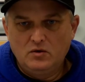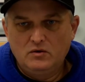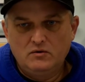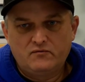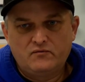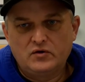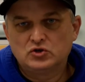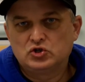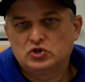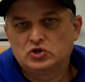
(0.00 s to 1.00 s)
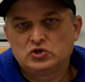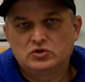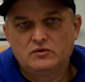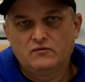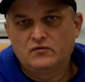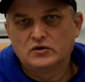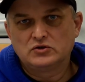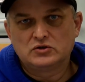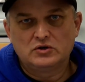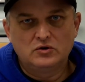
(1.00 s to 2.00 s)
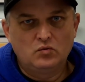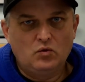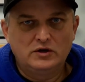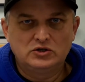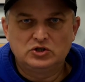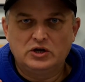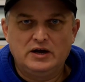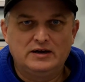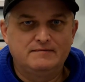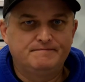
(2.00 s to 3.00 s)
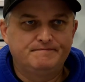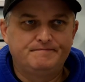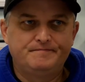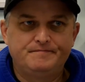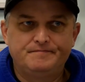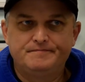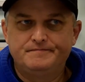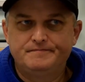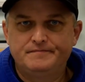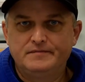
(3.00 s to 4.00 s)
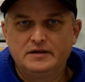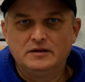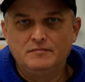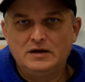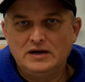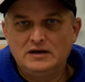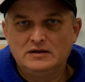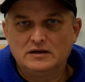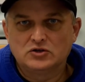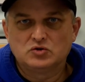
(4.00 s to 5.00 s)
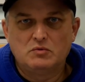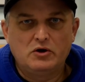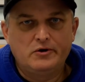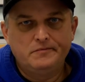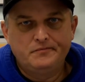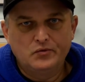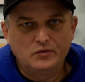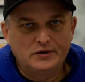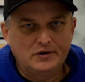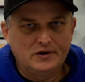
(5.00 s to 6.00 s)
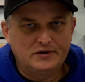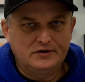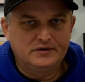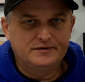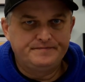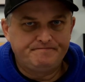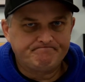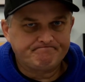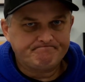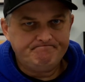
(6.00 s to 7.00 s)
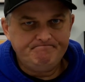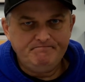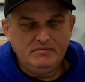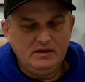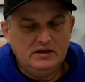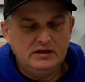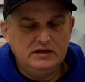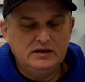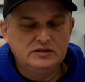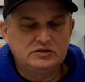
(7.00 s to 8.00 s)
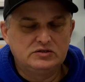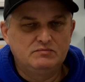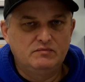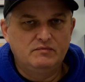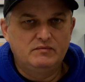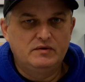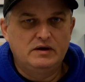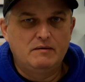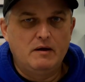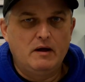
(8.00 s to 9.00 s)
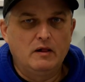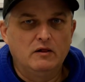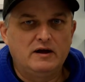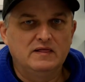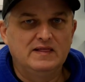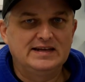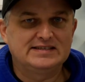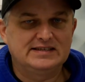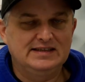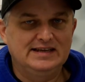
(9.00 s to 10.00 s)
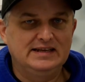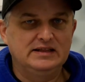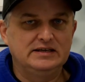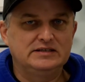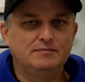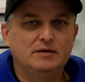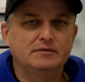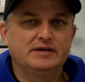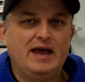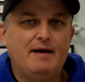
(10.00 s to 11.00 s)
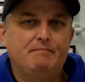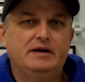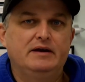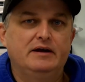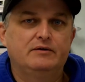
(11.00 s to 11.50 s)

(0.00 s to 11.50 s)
first turn one shot eliminate a small with the onager is a lot less likely to be able to happen now,